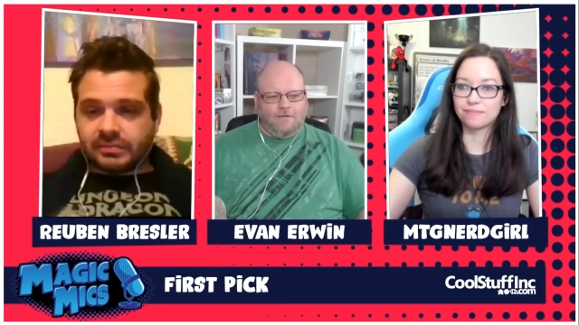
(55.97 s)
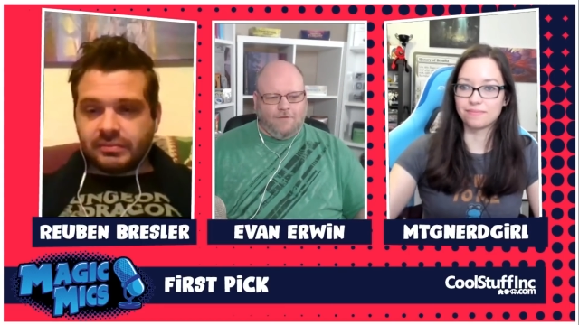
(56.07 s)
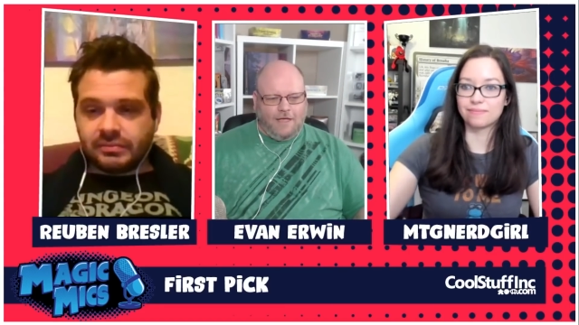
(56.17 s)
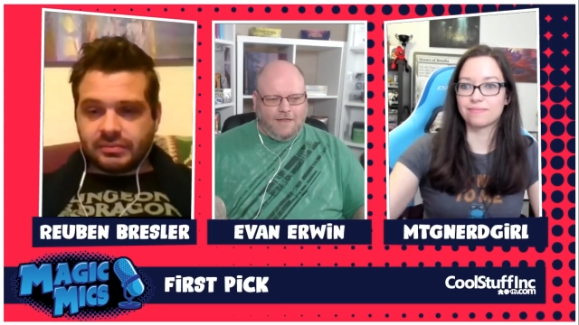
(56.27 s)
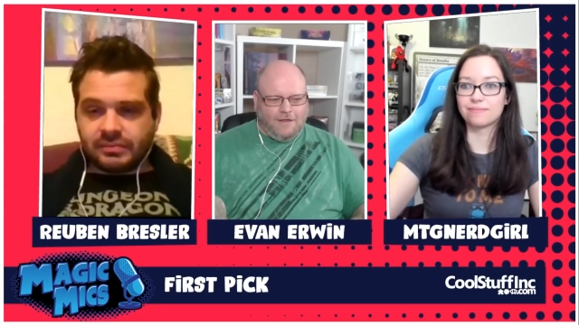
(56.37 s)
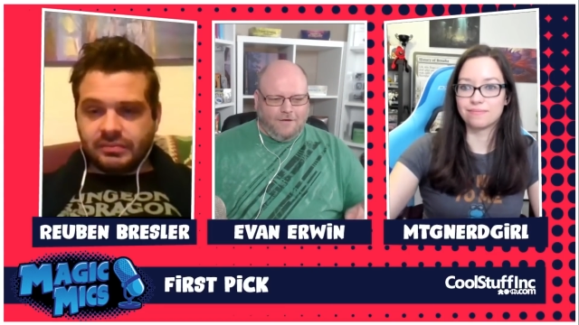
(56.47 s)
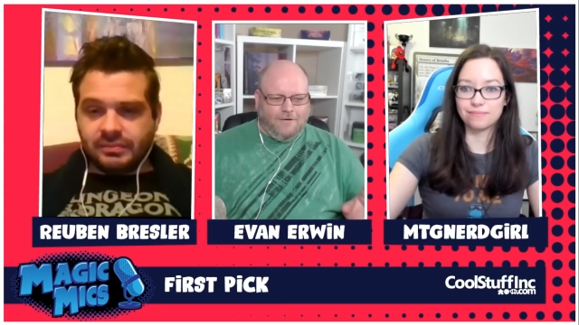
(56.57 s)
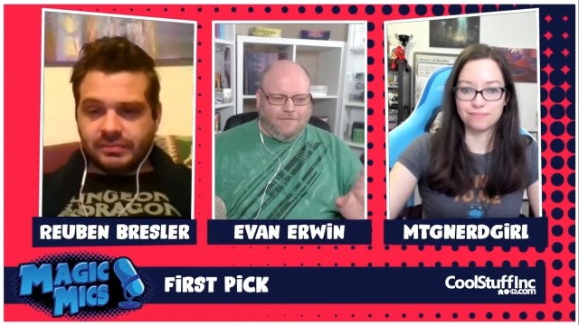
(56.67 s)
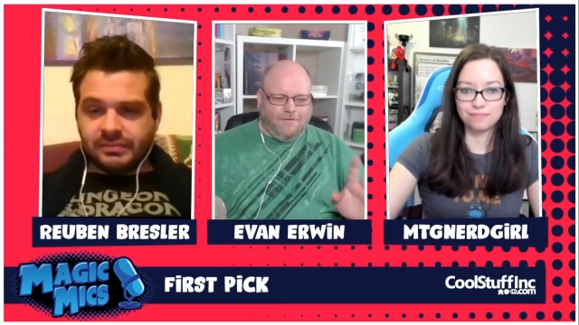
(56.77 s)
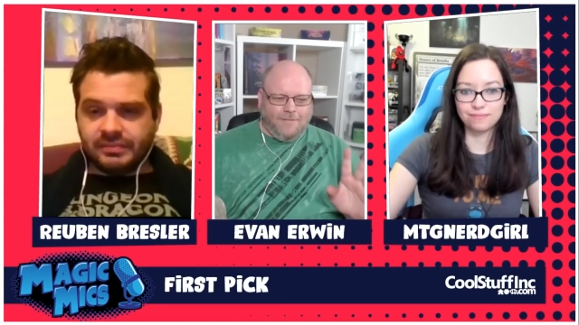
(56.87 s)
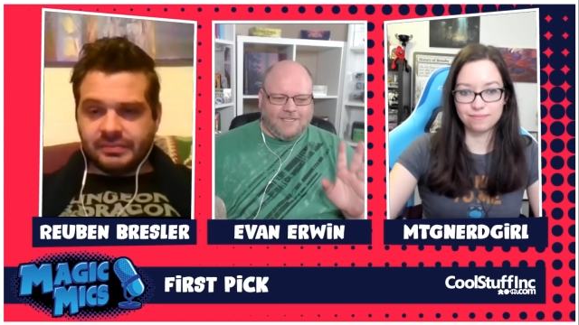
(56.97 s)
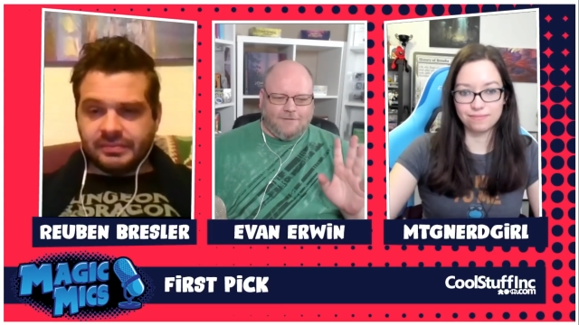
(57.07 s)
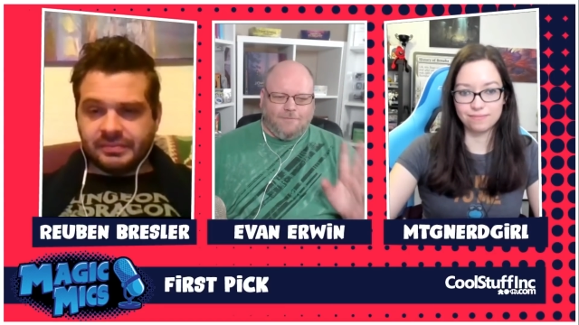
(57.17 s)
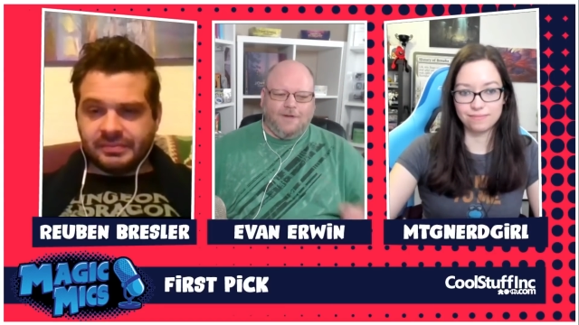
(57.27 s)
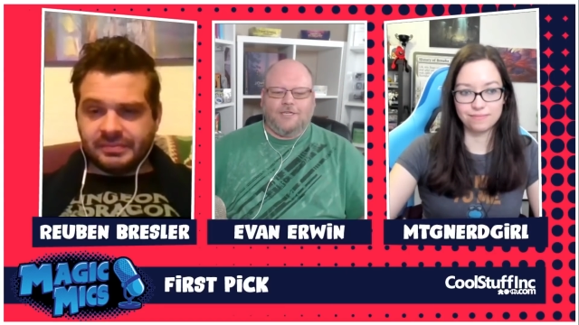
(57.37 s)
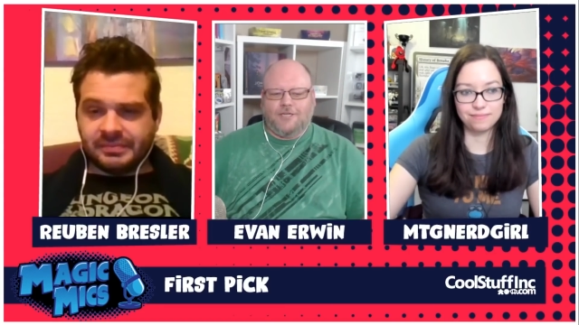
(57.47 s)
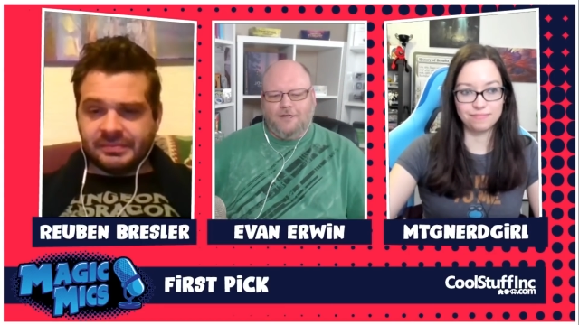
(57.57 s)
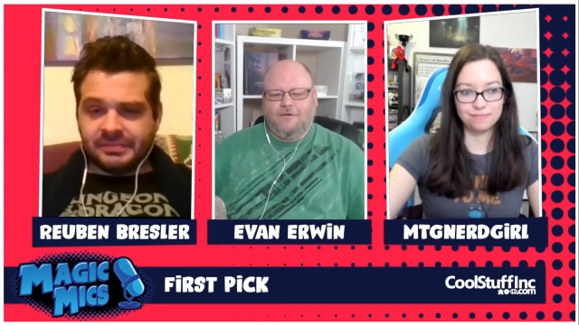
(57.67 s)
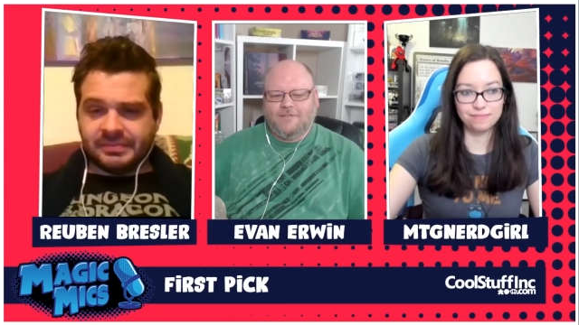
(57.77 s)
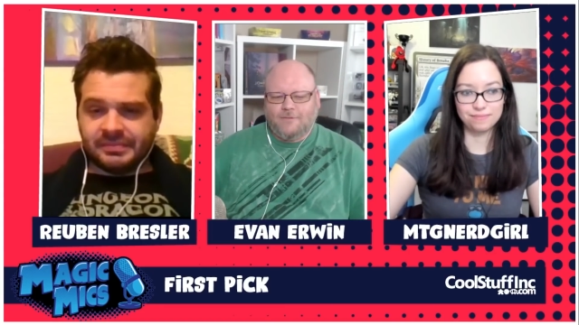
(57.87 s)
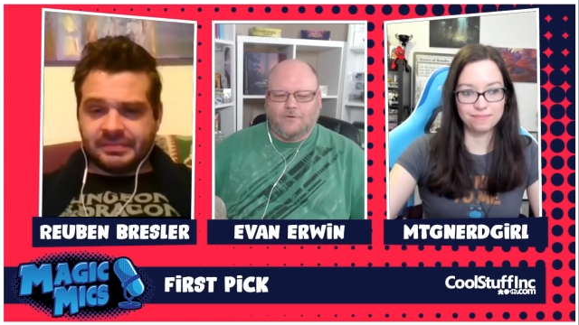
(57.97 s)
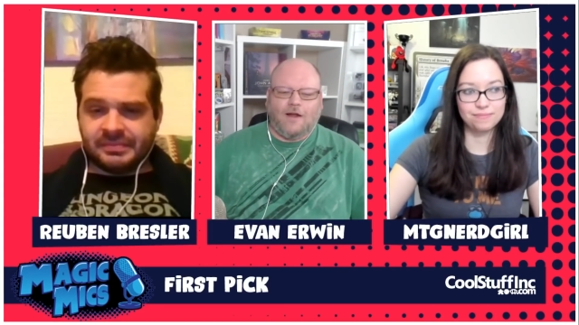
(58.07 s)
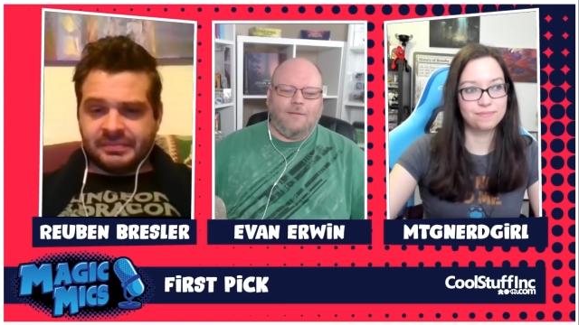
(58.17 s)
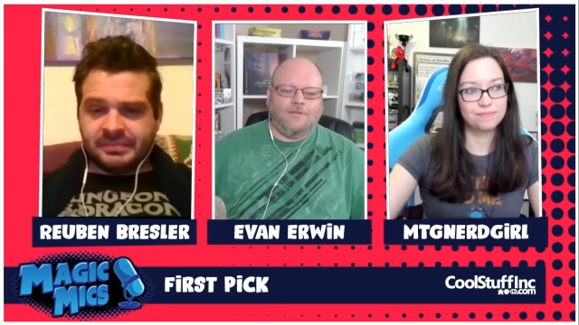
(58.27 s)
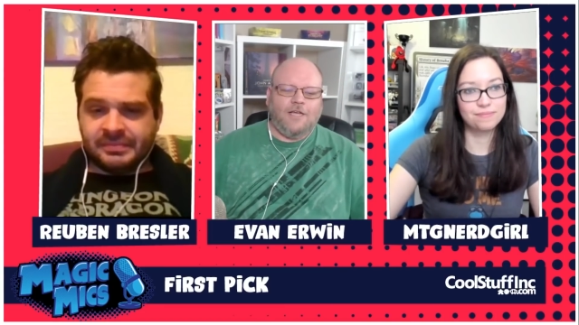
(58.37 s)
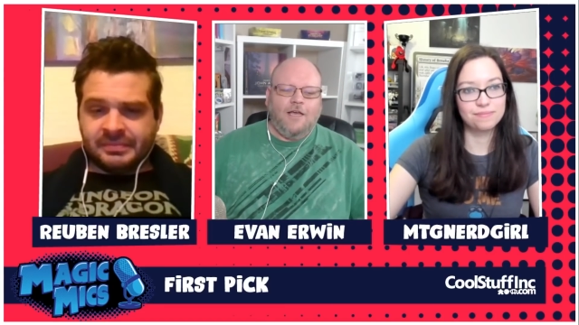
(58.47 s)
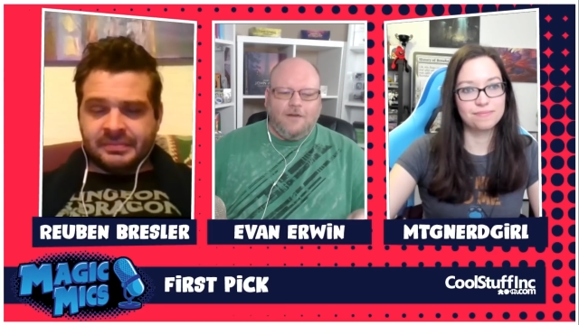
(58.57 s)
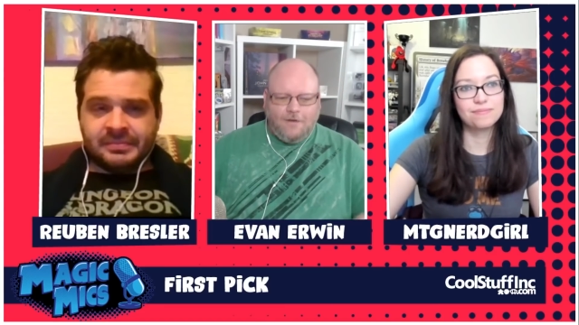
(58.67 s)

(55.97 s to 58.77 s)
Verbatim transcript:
Speaker 1: we do. If you missed the pre-show, subscribers